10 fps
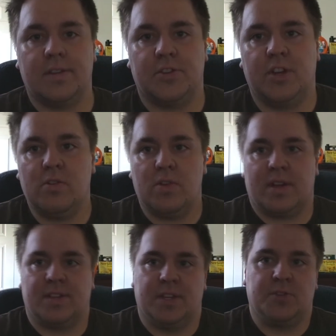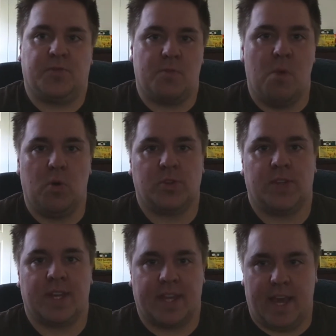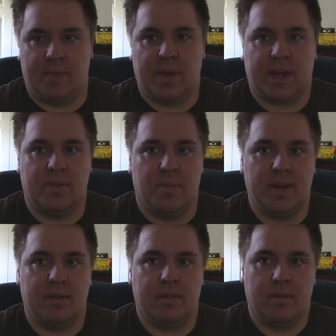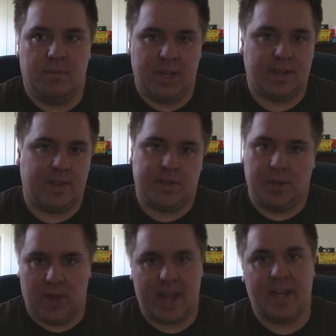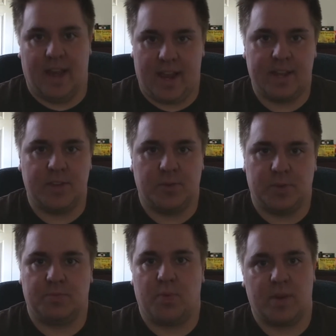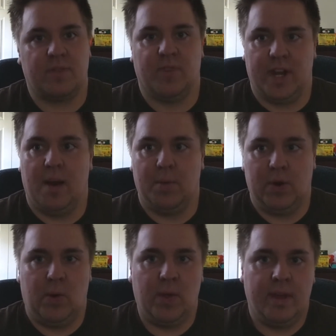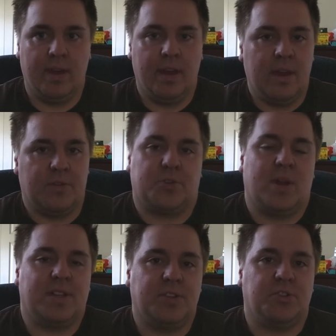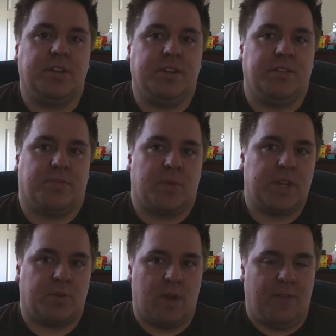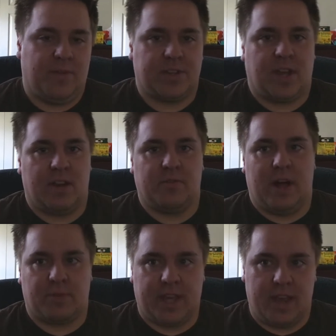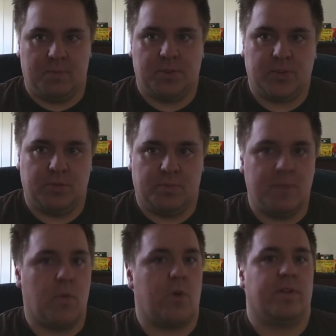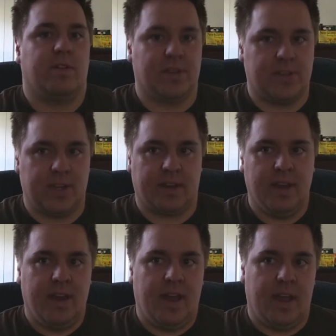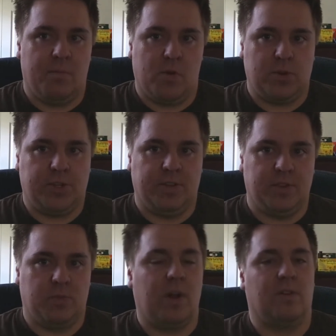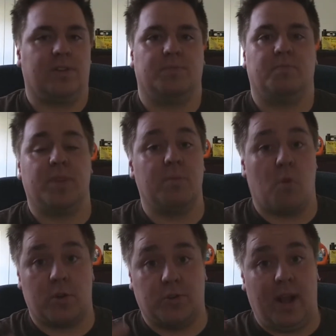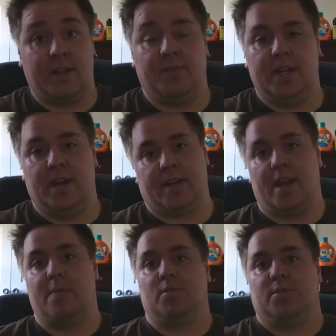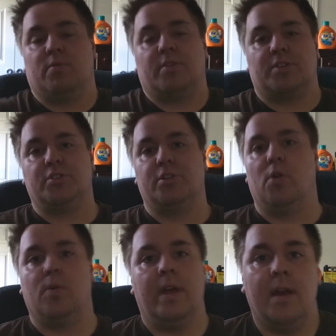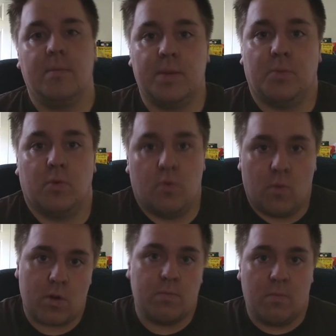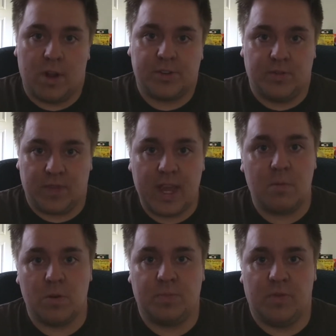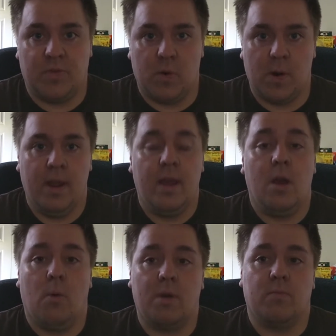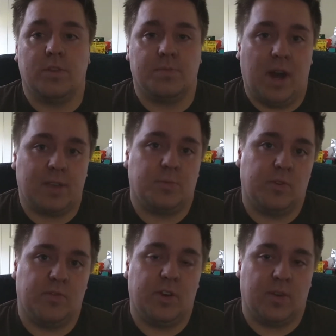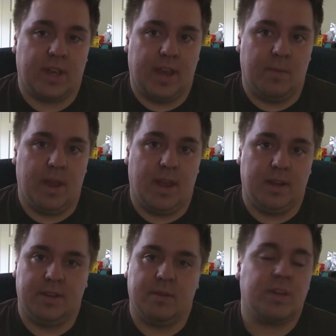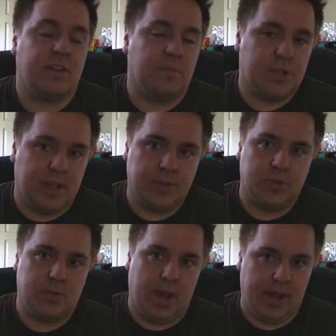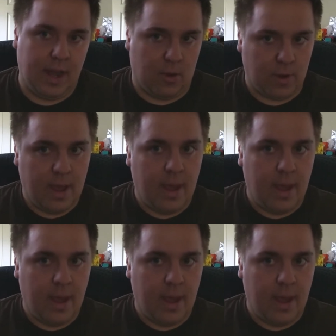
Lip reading: a general consensus for most that gaming in the mid to late 90s was pretty phenomenal. The transition into 3D graphics kind of allowed games to be more realistic and immersive, as well as be more attractive to non-gamers. It really showed people who weren't much of gamers before what was possible in a video game, and would give them a chance to try it out.